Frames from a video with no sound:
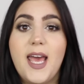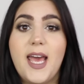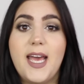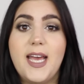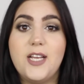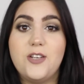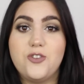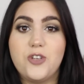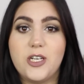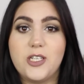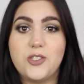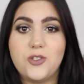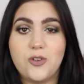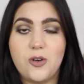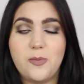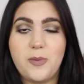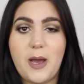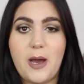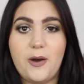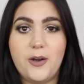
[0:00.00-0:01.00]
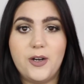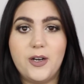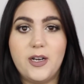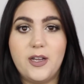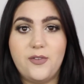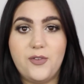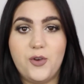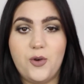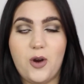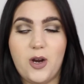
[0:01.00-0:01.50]
a drugstore powder
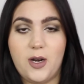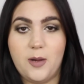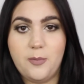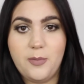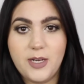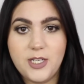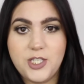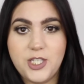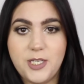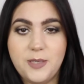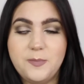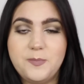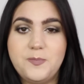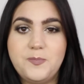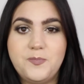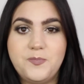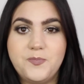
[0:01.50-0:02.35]
if you're on a budget